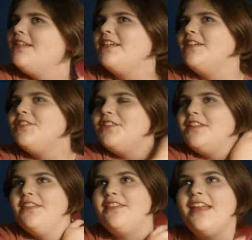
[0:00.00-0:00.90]
attention,
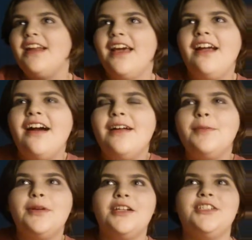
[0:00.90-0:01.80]
and then I got a
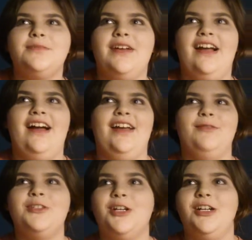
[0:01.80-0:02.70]
brush in my eye,
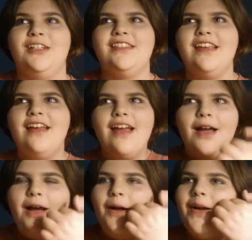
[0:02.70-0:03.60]
which hurts.
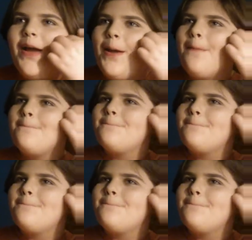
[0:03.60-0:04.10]
Okay.